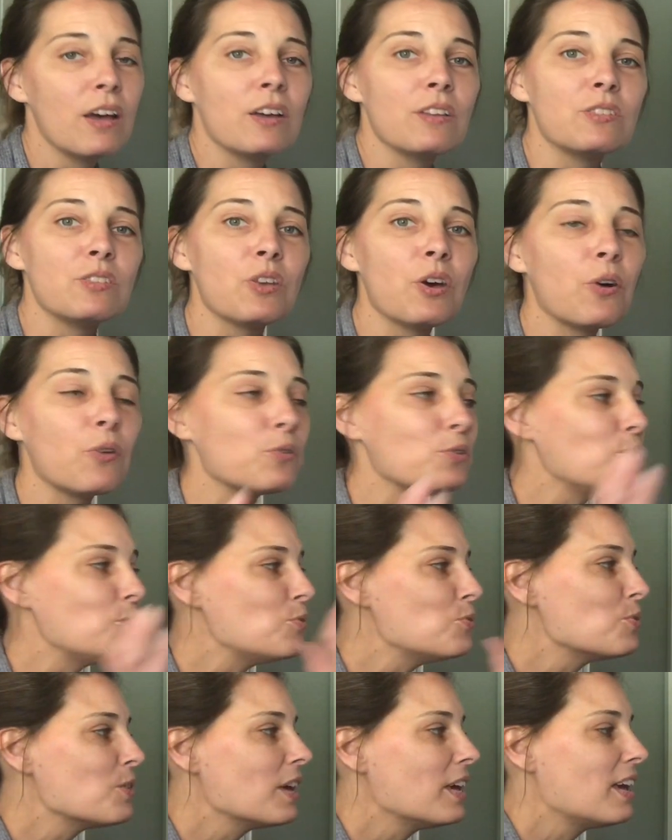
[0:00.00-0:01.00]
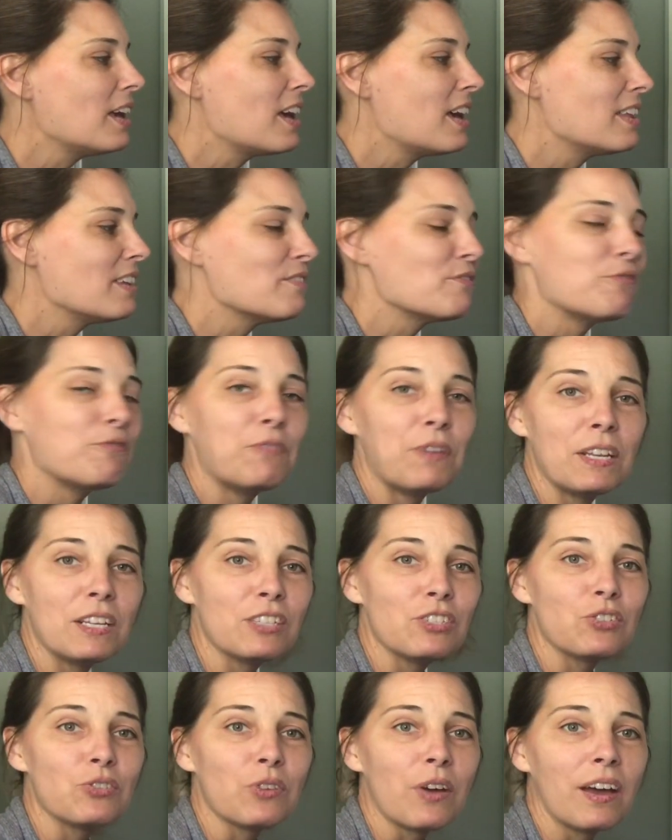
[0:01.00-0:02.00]
So you can
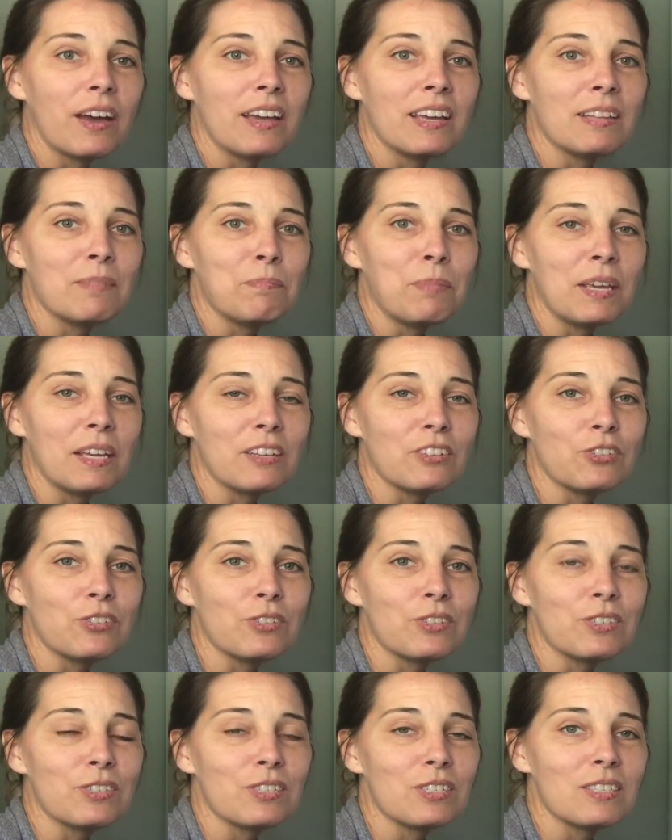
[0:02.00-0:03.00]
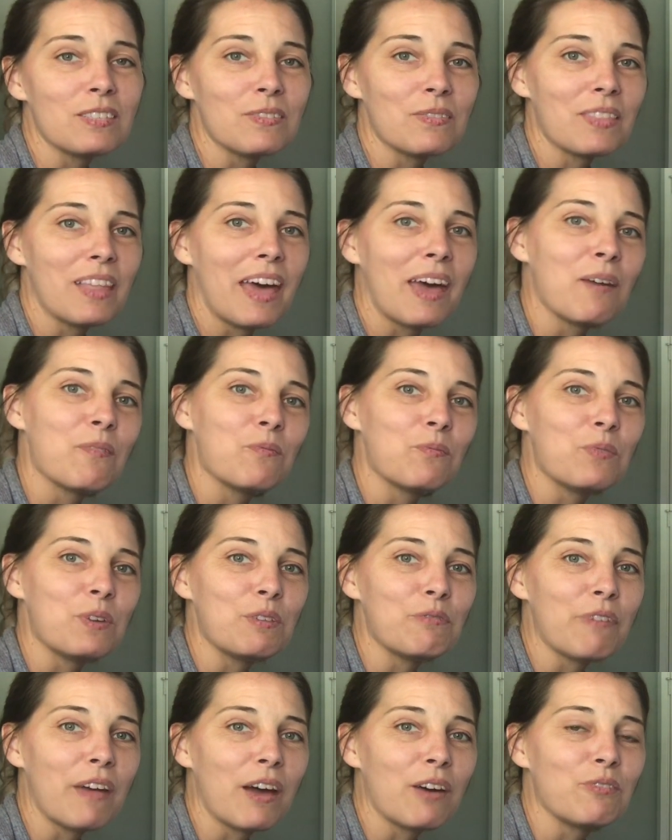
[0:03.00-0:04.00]
finish drawing pictures that
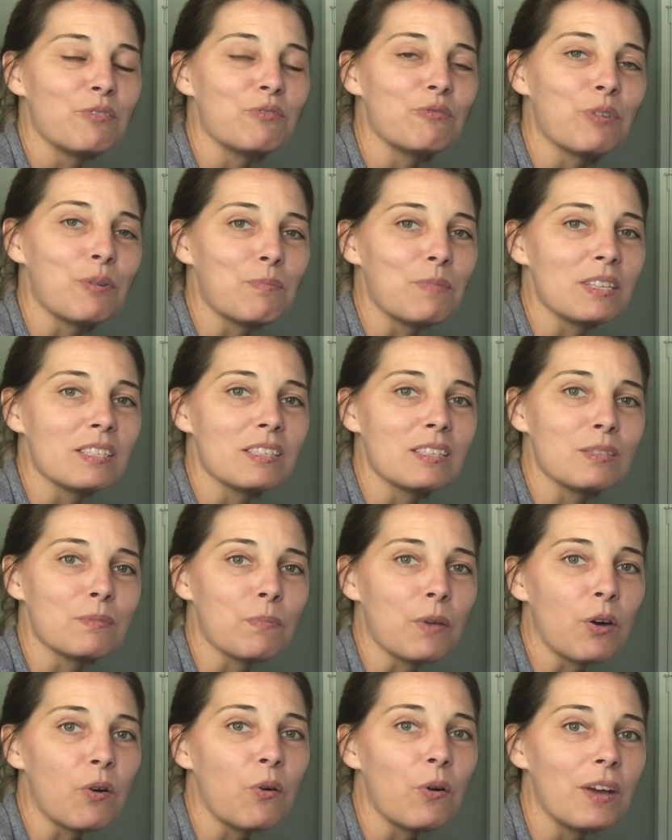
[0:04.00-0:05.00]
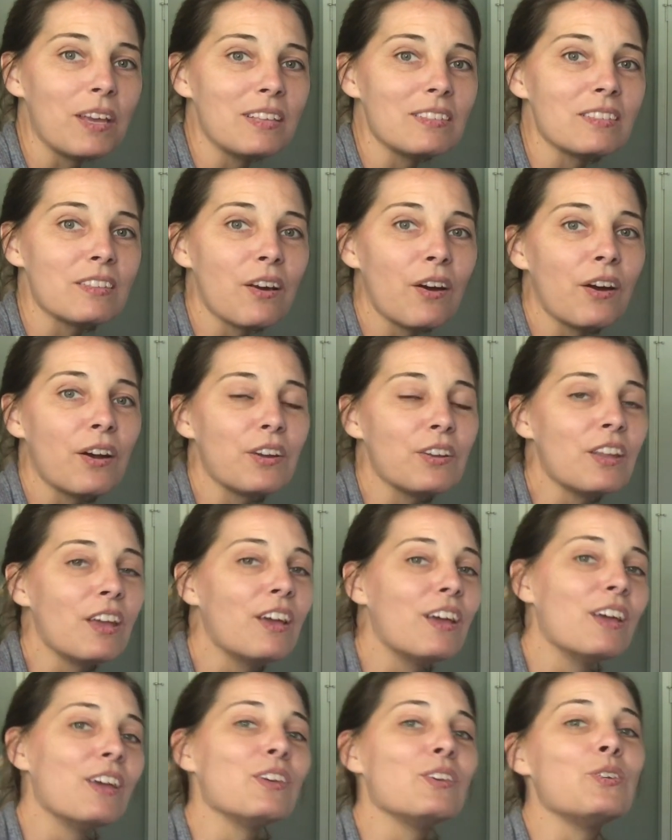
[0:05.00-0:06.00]
we found from Mrs. McCoy's yard.
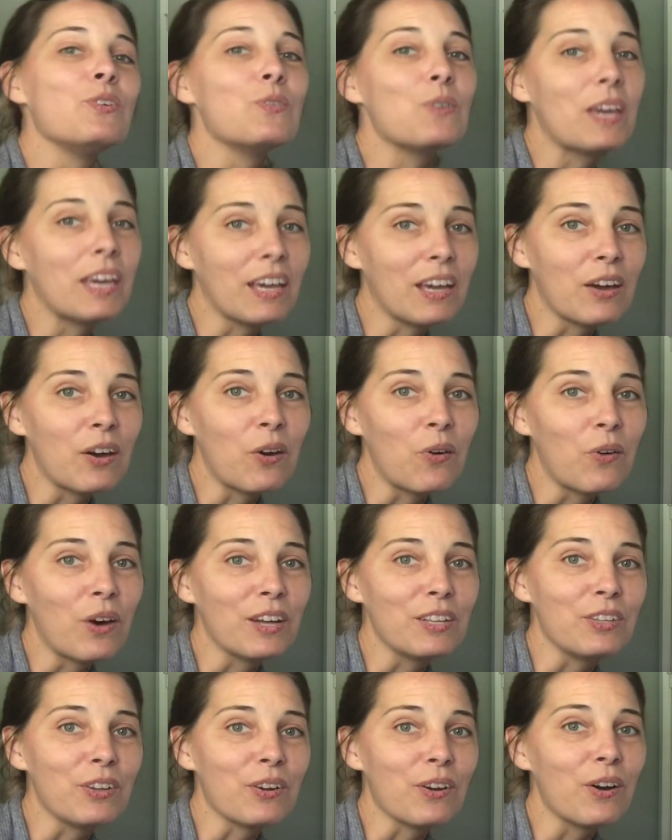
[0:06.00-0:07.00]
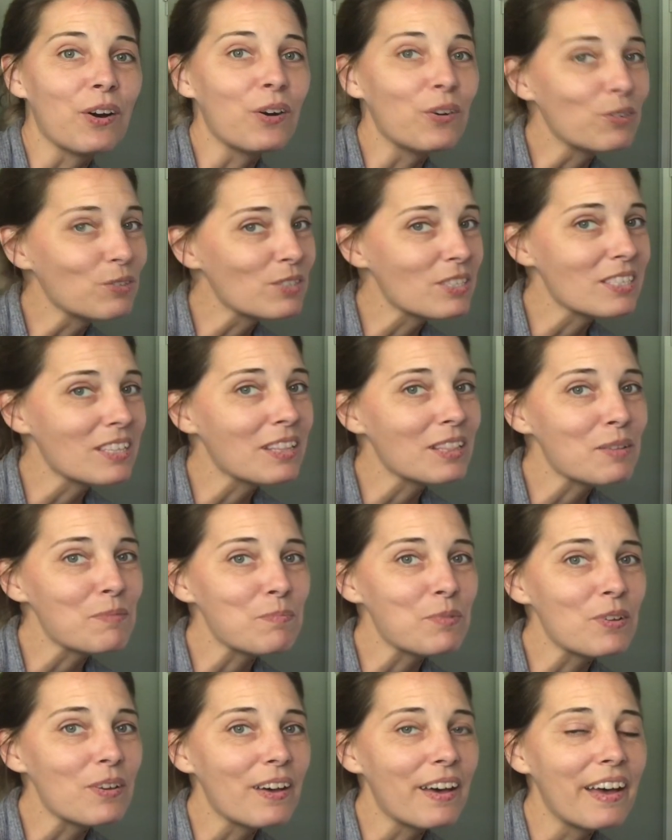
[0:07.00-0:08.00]
You can go on your own
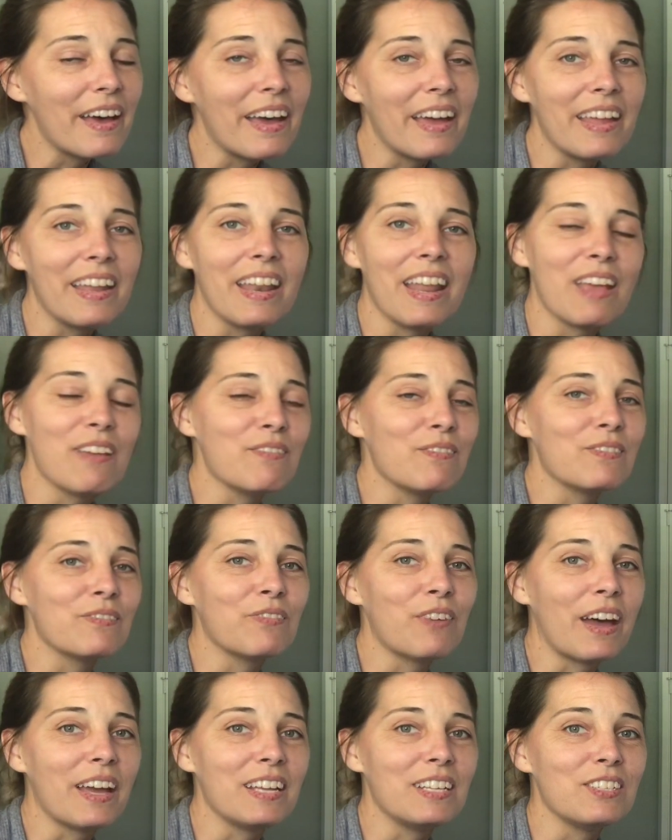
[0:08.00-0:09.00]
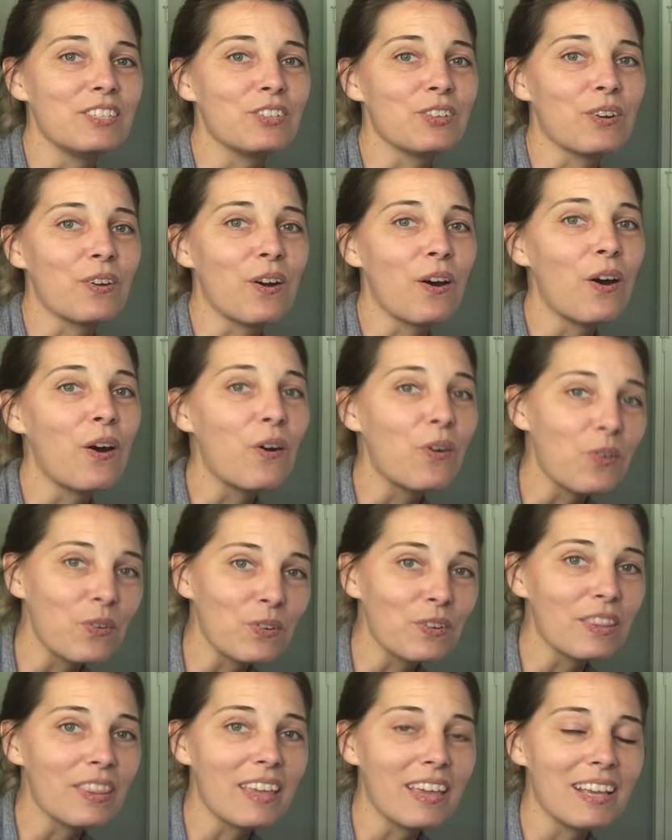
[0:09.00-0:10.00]
syllable hunt and find your
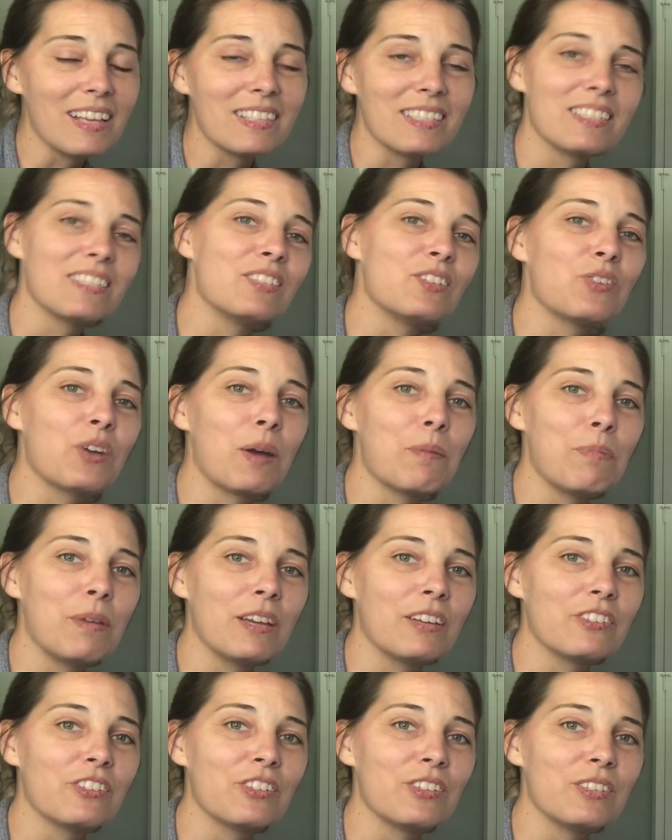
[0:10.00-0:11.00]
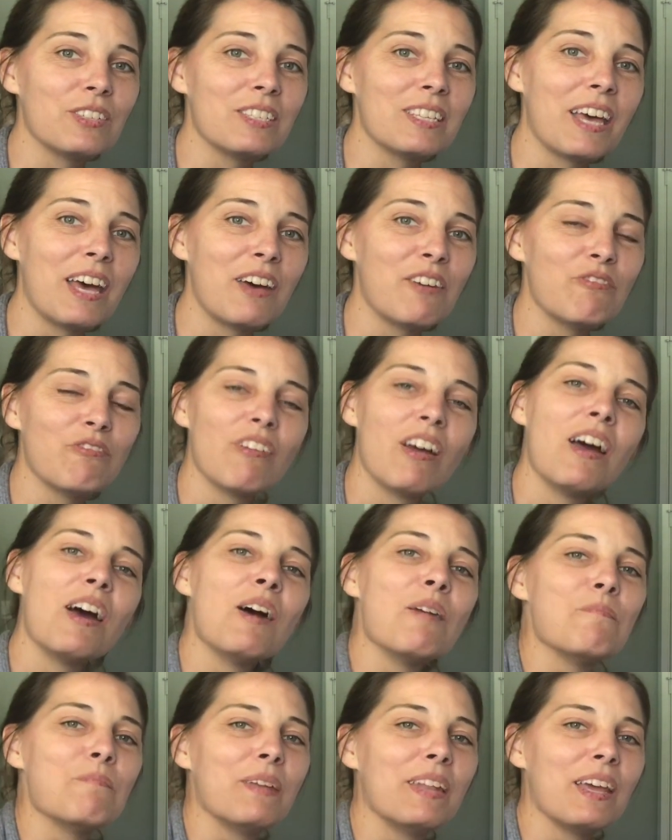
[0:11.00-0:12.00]
own things to draw pictures of.
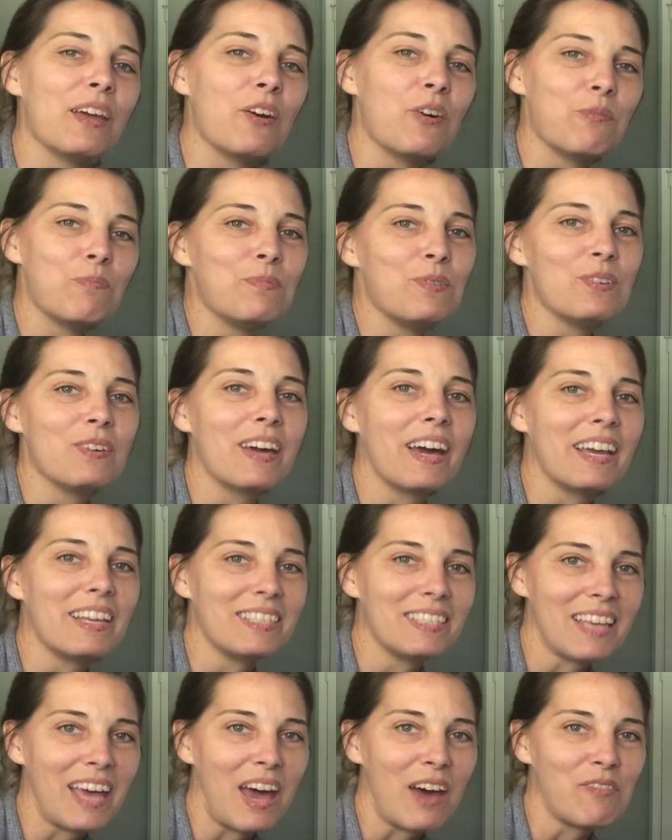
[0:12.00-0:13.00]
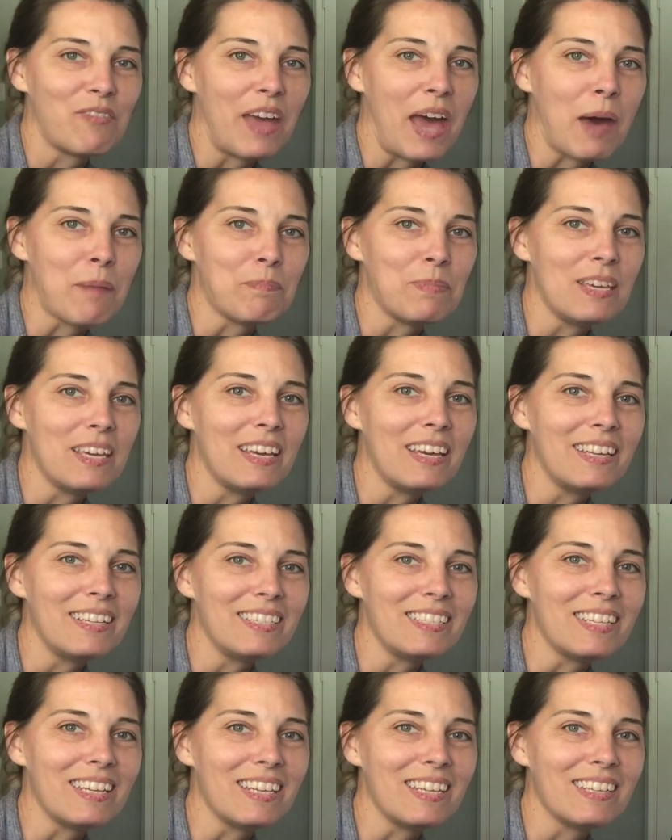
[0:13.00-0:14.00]
But I hope you guys have happy
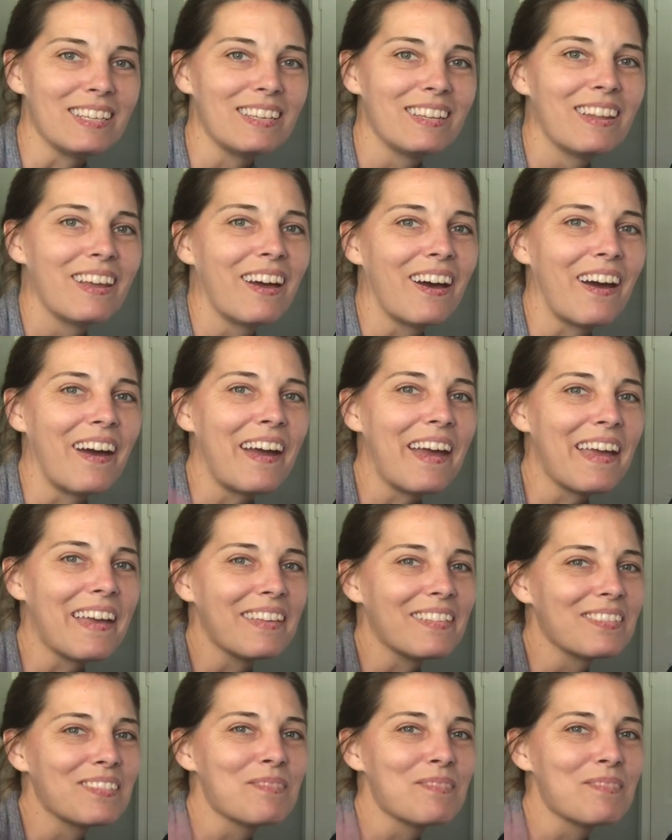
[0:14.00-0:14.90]
hunting. All right,